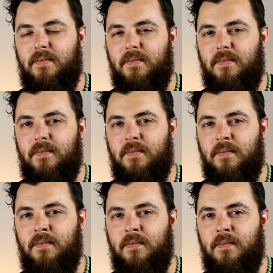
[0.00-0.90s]

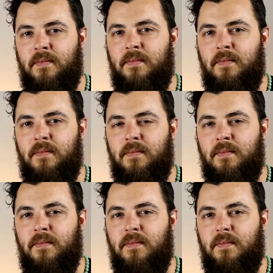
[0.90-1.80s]

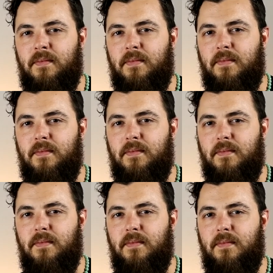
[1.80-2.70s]

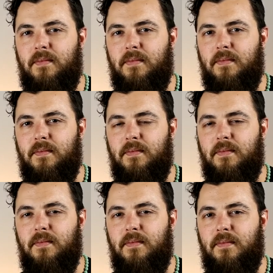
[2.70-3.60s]

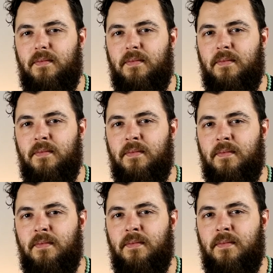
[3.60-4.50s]

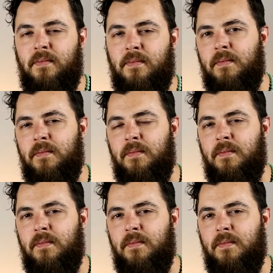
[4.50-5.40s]

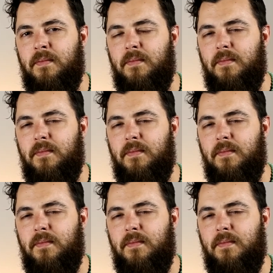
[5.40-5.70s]
No words are spoken by the person on screen.